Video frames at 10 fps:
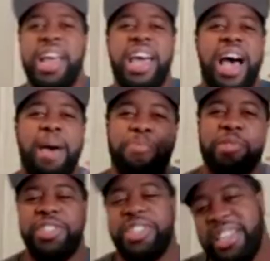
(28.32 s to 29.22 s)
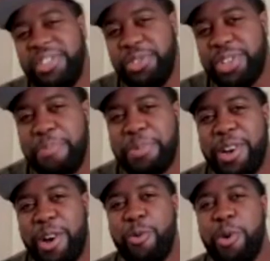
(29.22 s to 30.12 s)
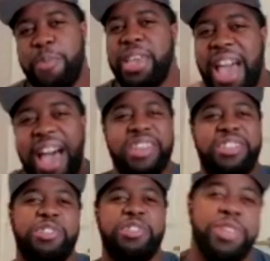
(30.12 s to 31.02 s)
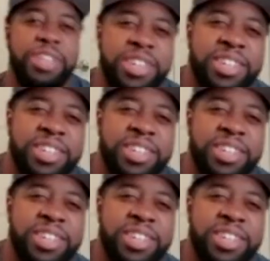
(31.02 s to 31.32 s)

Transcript: Hey, I appreciate you jumping on with me. How you doing?